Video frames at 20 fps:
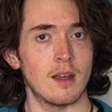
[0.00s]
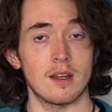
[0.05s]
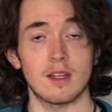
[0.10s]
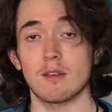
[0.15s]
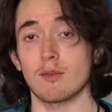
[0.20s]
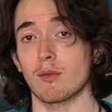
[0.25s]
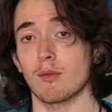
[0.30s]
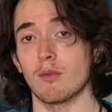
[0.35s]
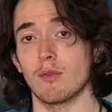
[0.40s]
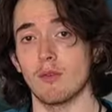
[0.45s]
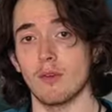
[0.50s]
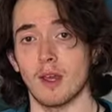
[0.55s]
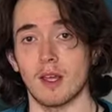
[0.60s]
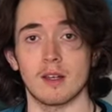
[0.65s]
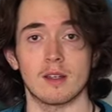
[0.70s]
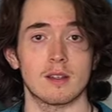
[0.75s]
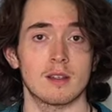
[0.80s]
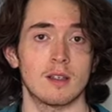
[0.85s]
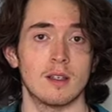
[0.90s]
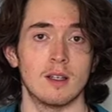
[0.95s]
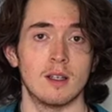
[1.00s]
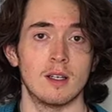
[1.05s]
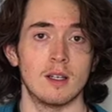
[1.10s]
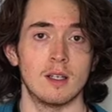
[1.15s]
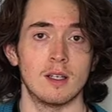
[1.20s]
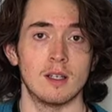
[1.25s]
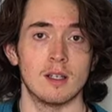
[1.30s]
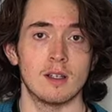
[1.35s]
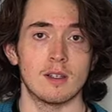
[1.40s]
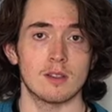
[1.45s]
a different fit.
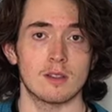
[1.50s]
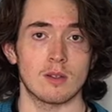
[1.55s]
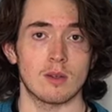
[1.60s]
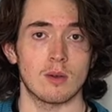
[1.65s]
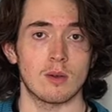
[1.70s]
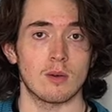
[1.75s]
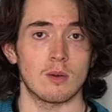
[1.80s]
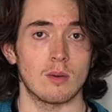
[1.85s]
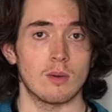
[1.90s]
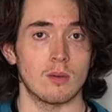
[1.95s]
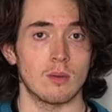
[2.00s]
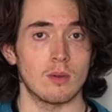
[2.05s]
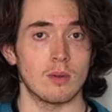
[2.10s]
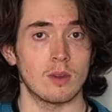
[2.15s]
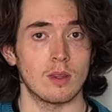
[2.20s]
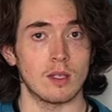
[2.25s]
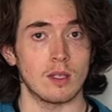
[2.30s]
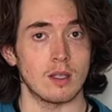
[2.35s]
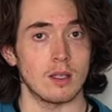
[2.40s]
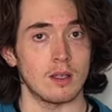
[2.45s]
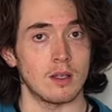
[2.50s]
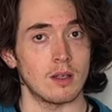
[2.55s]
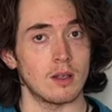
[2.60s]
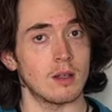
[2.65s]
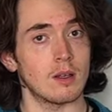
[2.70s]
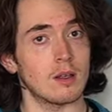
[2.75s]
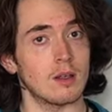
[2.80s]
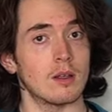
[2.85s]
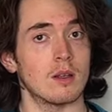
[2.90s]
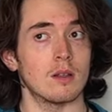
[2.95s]
So the
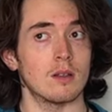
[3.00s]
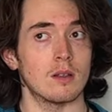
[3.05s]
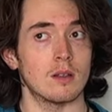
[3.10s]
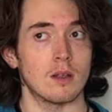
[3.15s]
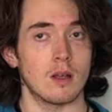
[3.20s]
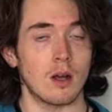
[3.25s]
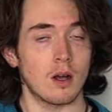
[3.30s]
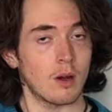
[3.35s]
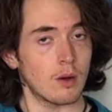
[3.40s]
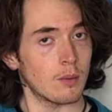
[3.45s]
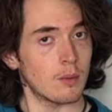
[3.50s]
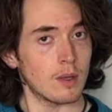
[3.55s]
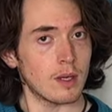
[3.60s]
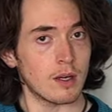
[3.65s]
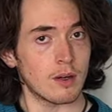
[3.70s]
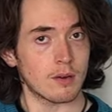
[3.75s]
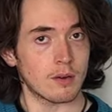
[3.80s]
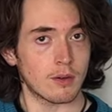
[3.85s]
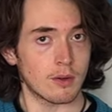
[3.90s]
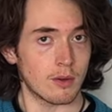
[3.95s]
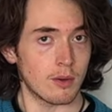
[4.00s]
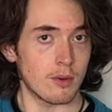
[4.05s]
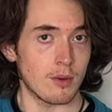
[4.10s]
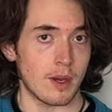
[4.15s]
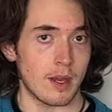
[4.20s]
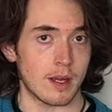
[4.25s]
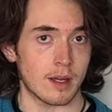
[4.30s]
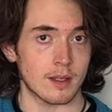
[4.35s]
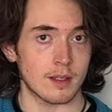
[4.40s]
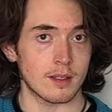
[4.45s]
R1 Air crew
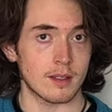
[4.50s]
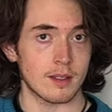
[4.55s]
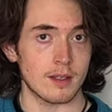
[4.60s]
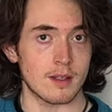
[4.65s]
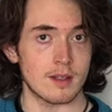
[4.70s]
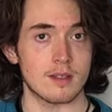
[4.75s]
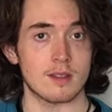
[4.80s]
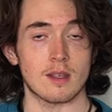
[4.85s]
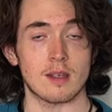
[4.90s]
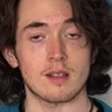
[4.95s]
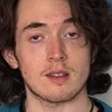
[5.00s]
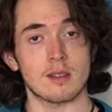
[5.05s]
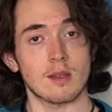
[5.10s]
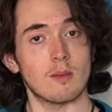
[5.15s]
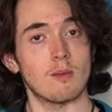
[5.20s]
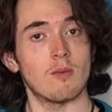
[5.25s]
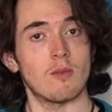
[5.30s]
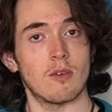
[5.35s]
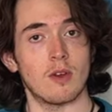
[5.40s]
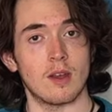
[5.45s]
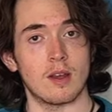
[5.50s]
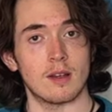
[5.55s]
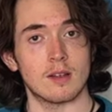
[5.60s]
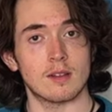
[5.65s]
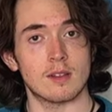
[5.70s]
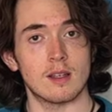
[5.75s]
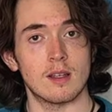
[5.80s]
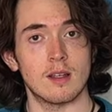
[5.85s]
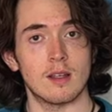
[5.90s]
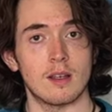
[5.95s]
neck is a slim
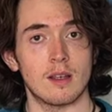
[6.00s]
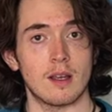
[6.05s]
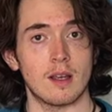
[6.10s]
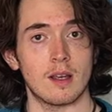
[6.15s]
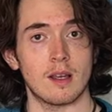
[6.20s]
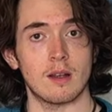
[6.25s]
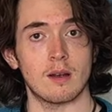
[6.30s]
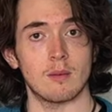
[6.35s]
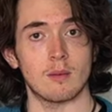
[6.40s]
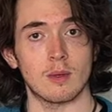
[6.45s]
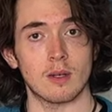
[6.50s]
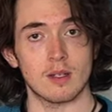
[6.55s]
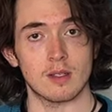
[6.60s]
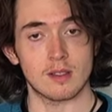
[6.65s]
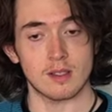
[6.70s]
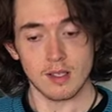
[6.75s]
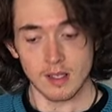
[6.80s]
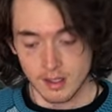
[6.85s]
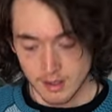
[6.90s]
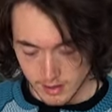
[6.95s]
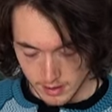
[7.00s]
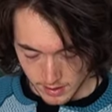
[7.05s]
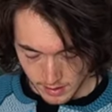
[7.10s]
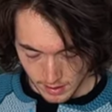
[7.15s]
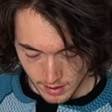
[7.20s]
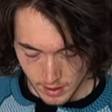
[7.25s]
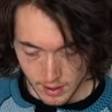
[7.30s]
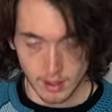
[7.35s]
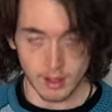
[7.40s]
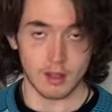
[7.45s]
fit, and whereas
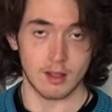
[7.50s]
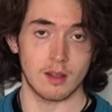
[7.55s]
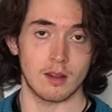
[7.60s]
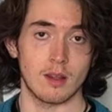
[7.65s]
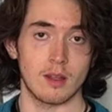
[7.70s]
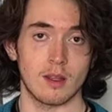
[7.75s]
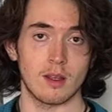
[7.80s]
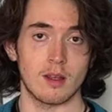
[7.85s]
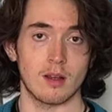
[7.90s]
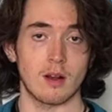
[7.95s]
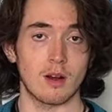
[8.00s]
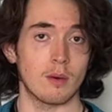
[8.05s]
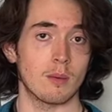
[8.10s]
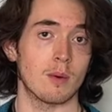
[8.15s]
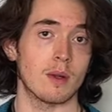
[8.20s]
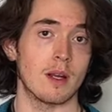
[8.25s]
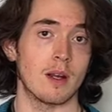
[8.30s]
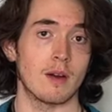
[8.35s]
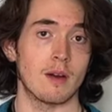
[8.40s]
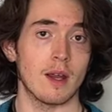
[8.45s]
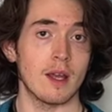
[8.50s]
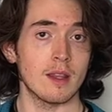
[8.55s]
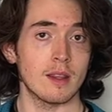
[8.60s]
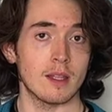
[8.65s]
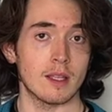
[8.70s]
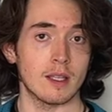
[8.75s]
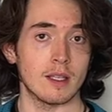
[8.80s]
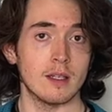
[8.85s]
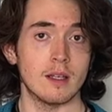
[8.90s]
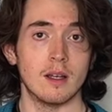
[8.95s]
this, the R1 Air
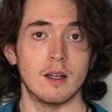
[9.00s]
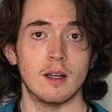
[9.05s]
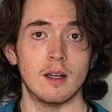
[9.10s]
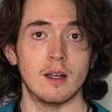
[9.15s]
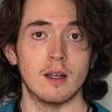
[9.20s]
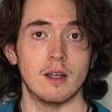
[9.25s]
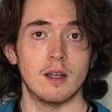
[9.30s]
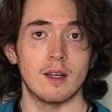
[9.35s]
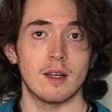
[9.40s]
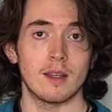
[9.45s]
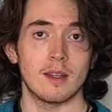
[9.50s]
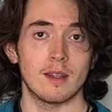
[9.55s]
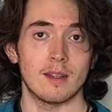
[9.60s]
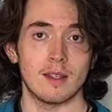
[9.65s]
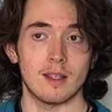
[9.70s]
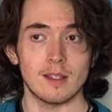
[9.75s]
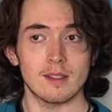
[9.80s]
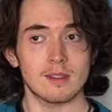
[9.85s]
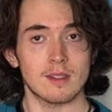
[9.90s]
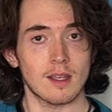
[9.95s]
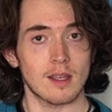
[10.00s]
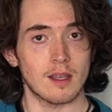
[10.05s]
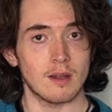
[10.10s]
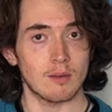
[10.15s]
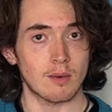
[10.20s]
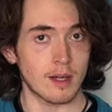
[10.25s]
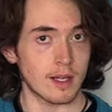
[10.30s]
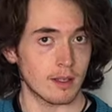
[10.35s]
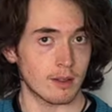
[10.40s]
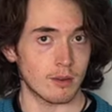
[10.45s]
Henley, it's a
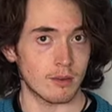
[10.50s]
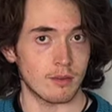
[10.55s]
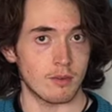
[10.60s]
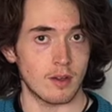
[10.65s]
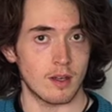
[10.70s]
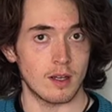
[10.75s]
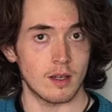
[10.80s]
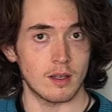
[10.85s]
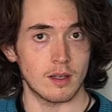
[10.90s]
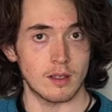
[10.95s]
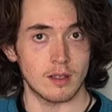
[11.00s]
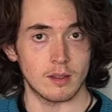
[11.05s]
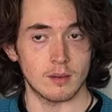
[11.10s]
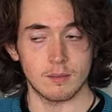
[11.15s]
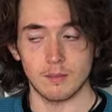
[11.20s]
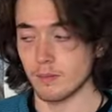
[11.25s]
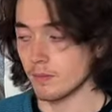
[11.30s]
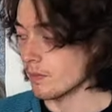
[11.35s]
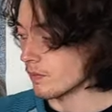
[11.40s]
regular fit. Um,